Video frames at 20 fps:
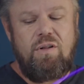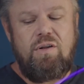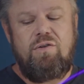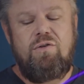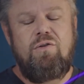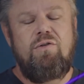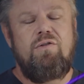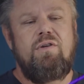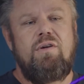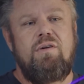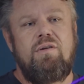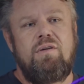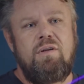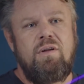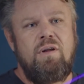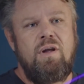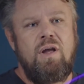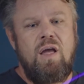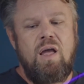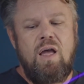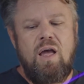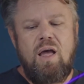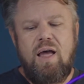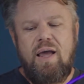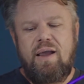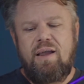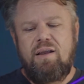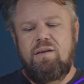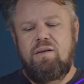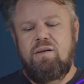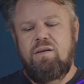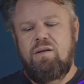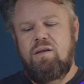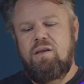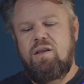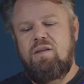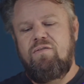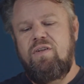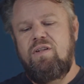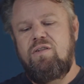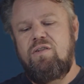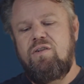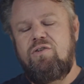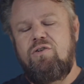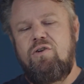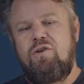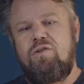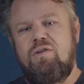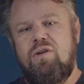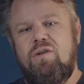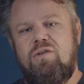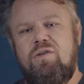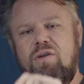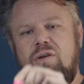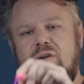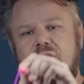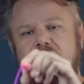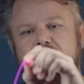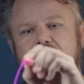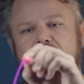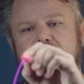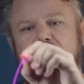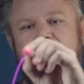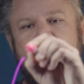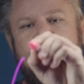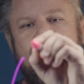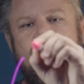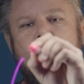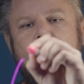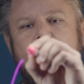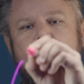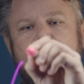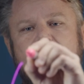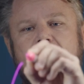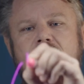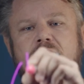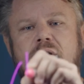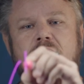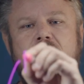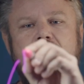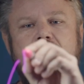this user. I can convince this user to talk